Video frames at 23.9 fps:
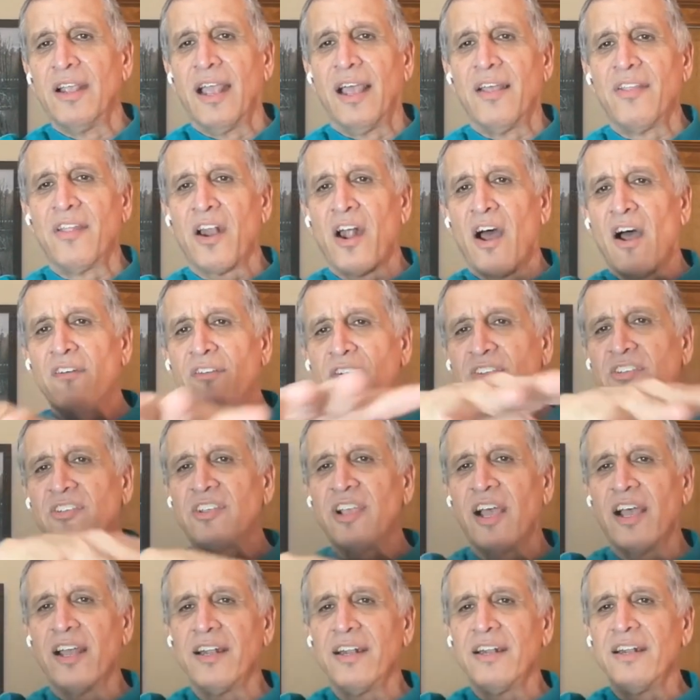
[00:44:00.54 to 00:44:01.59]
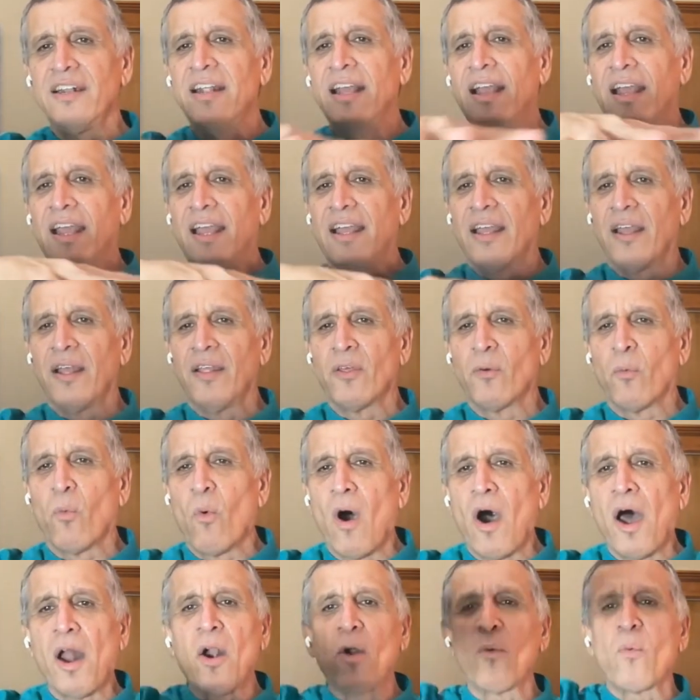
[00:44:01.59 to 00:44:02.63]
And then all of a sudden, the
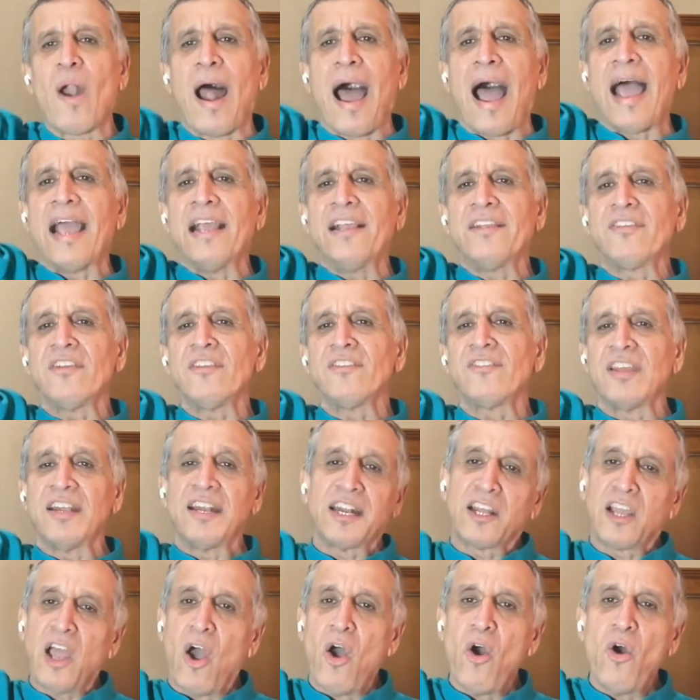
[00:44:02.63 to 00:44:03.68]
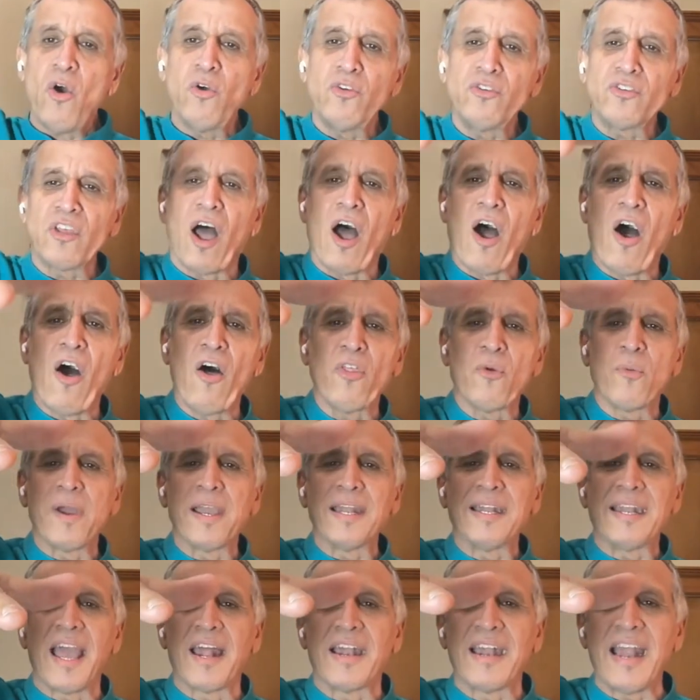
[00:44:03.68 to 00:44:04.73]
water rises and it goes all the
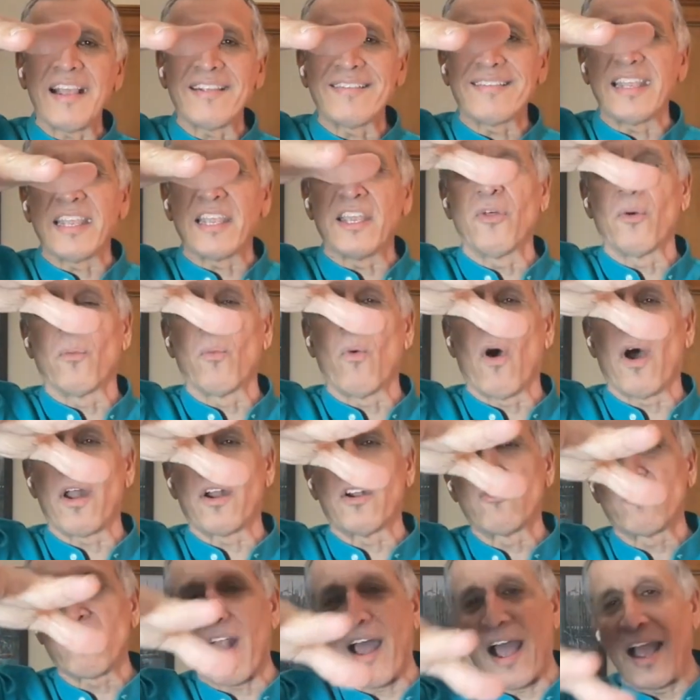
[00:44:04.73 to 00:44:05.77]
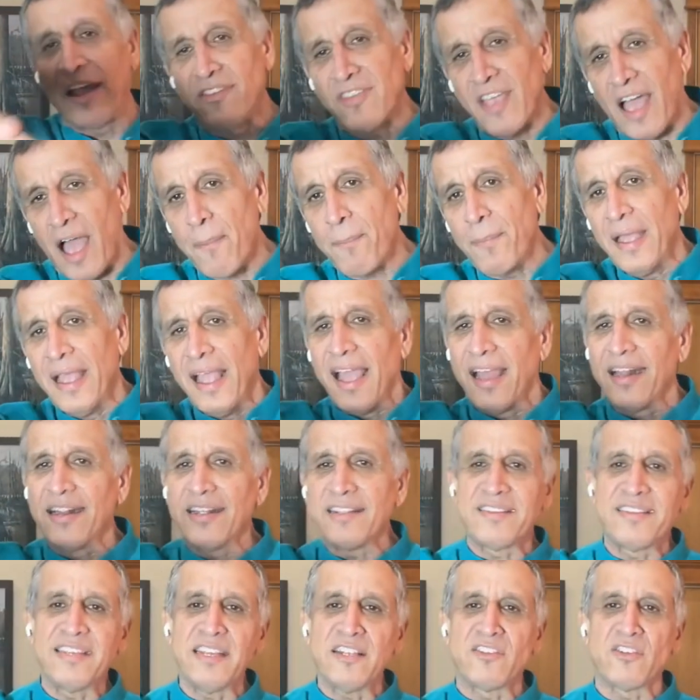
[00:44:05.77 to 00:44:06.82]
way down. Next thing, the water dries up and
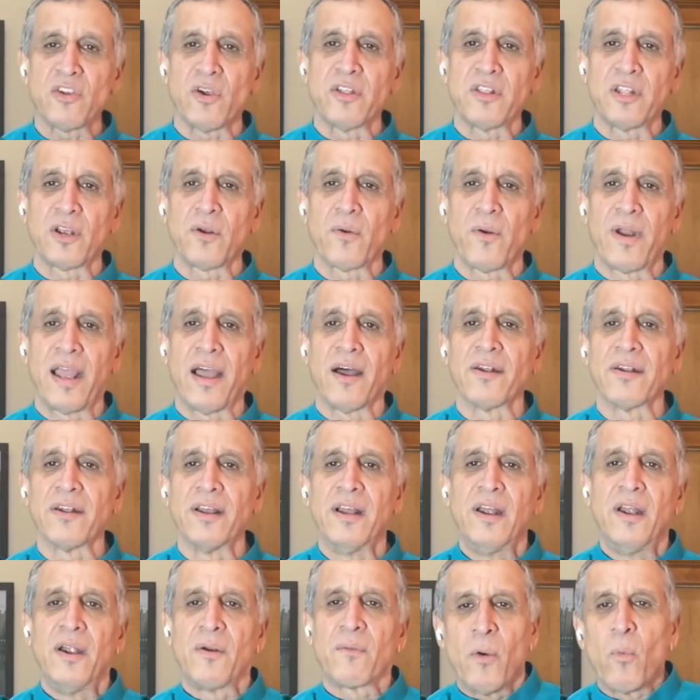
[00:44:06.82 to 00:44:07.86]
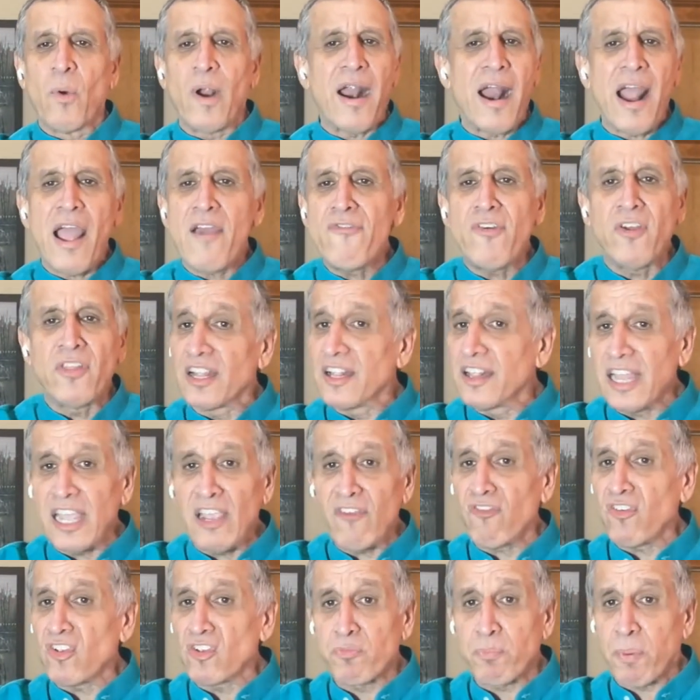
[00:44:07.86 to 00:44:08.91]
it sits on the ground. Wherever the
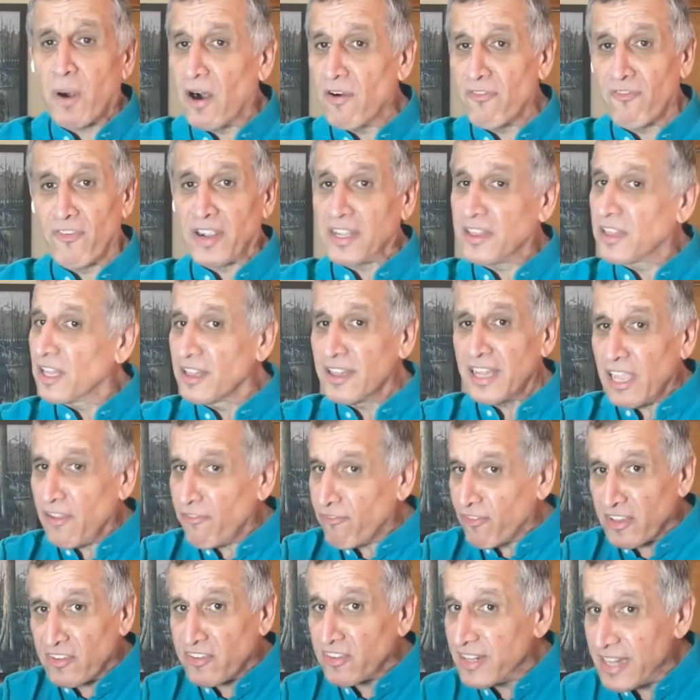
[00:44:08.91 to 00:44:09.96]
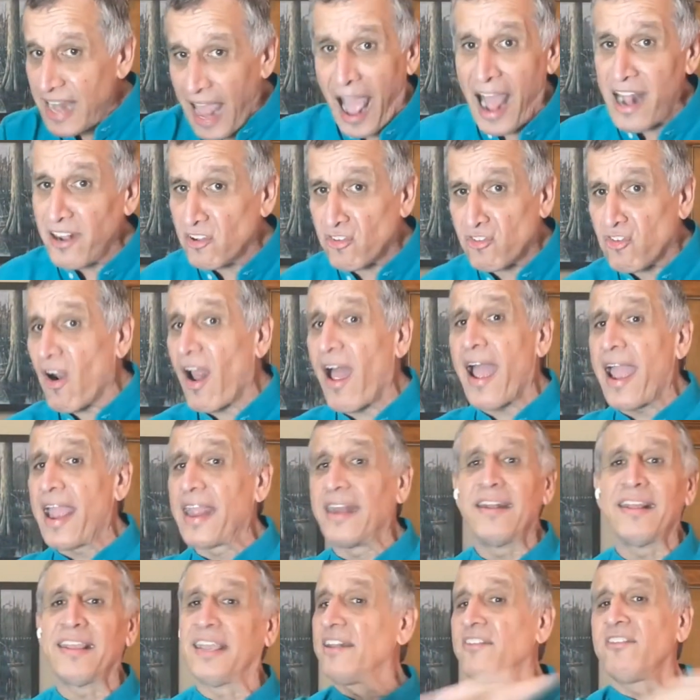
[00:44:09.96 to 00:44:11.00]
leaf is perfect, the leaf is not
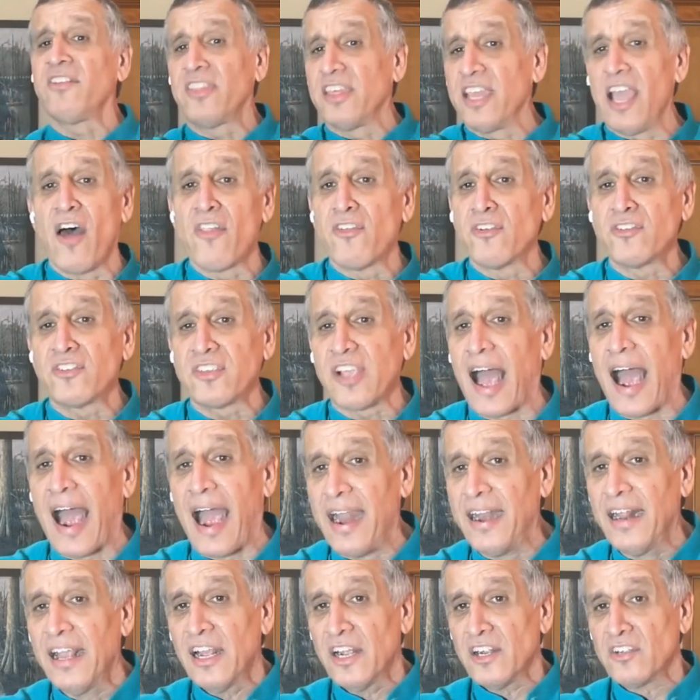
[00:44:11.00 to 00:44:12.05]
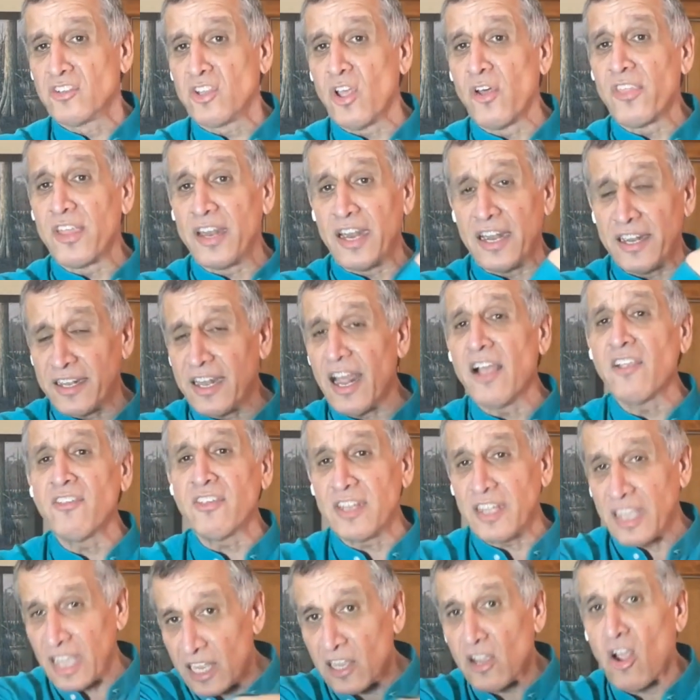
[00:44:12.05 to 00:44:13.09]
trying to get to the other side so that it
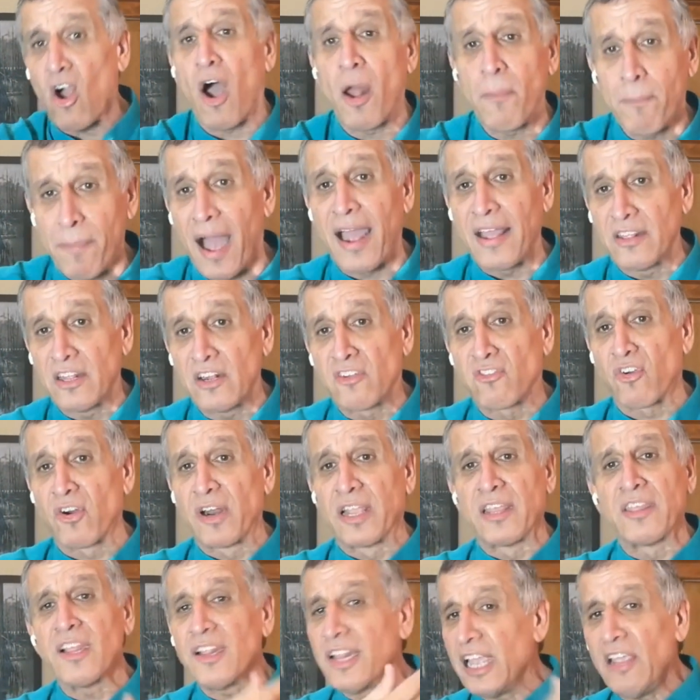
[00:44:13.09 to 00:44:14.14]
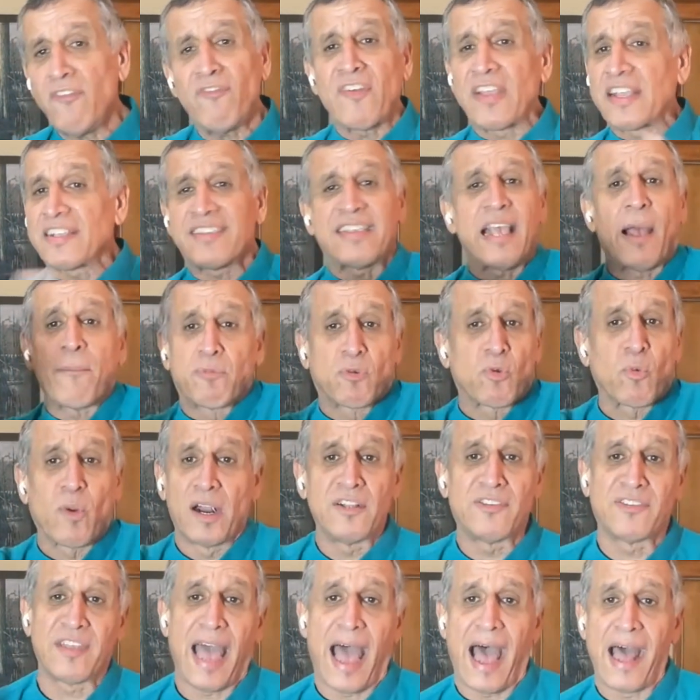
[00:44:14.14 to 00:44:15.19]
doesn't get caught behind the tree. The leaf accepts
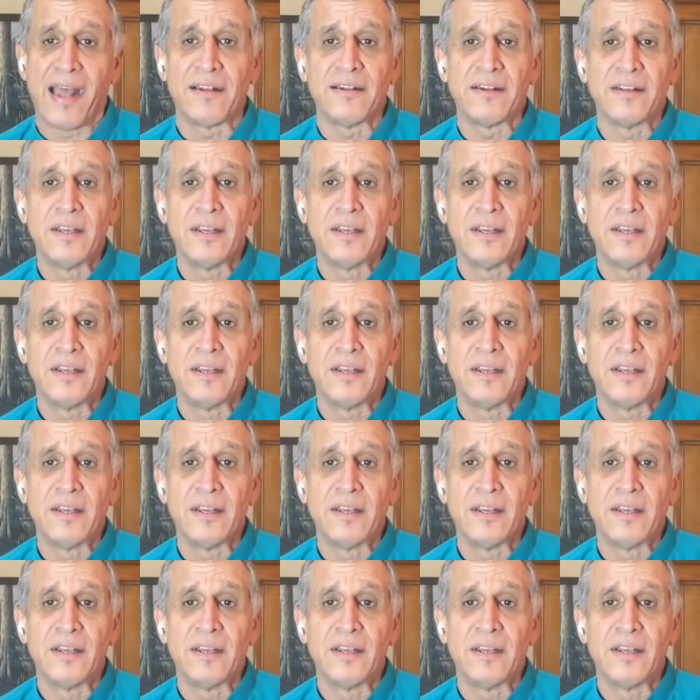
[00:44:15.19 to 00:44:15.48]
where it's at.